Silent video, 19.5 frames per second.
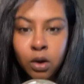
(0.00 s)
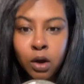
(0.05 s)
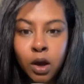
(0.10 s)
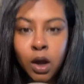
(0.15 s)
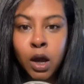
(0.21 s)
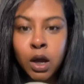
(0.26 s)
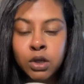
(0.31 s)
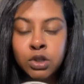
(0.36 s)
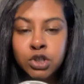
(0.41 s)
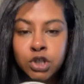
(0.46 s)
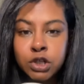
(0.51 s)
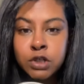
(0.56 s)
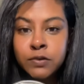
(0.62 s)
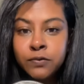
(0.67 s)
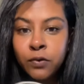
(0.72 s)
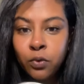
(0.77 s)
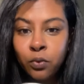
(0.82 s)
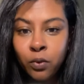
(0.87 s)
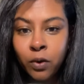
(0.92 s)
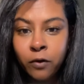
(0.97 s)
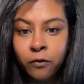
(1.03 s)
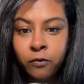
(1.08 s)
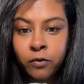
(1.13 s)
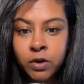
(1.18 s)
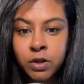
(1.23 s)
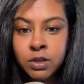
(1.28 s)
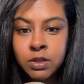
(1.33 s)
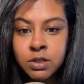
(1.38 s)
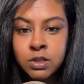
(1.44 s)
And just for
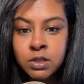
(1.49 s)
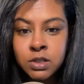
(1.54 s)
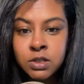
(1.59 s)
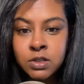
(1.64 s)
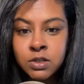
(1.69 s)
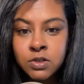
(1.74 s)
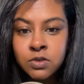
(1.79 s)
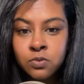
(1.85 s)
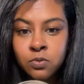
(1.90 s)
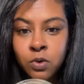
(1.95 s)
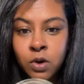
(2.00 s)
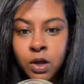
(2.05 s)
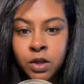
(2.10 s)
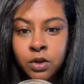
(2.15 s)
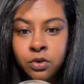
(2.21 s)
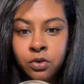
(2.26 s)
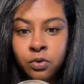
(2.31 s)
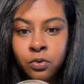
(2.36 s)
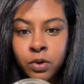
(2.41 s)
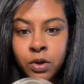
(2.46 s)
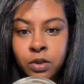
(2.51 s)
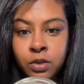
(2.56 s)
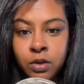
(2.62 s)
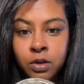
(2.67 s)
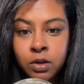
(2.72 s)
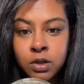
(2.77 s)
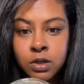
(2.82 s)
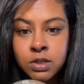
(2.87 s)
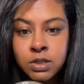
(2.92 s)
reference, this is what Doretha
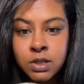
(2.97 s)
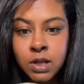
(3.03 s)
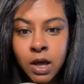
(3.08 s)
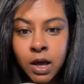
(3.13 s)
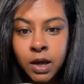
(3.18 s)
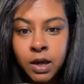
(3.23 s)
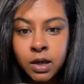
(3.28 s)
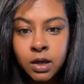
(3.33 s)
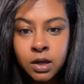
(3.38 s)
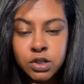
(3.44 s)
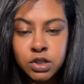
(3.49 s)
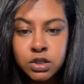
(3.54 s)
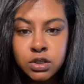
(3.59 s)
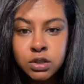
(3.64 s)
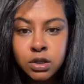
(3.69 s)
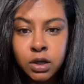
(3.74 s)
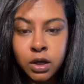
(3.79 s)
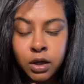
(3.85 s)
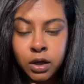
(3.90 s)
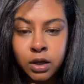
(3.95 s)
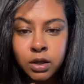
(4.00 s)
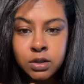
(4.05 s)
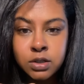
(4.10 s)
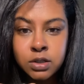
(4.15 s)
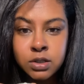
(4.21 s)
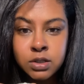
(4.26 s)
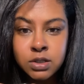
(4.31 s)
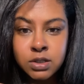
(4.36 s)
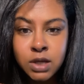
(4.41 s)
looks like. She's clinging
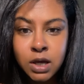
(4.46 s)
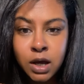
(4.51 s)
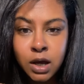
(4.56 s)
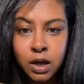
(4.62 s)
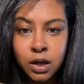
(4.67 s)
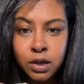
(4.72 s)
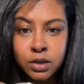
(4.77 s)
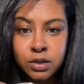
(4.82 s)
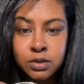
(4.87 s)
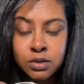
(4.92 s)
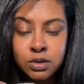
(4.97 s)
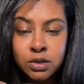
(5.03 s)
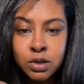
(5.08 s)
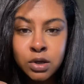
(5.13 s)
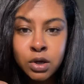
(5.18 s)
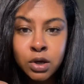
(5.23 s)
to the sides.